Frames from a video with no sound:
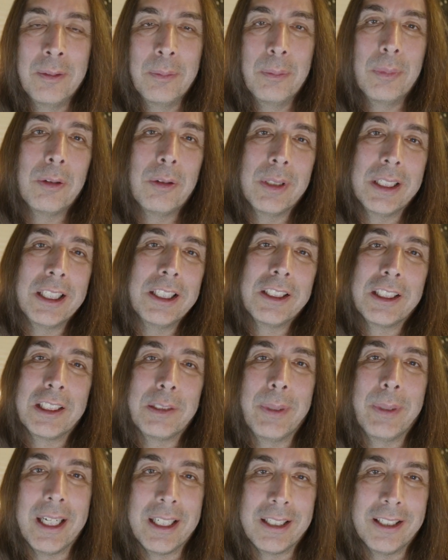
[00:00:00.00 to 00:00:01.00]
Well, what do you
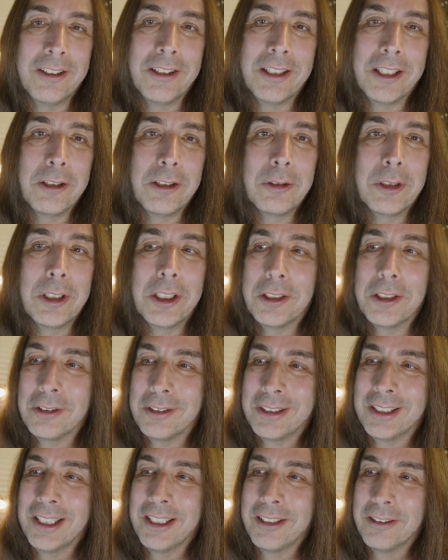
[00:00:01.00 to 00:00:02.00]
expect? They're little
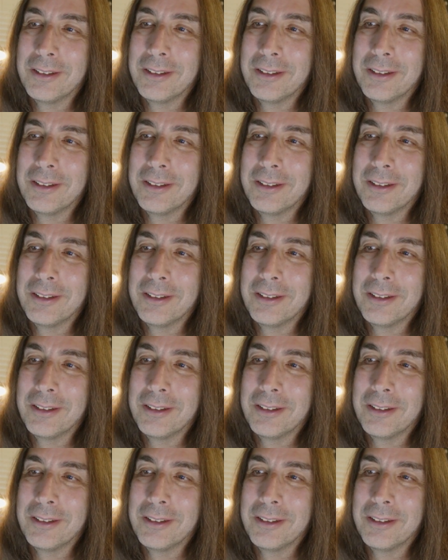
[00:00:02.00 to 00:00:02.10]
girls, you know,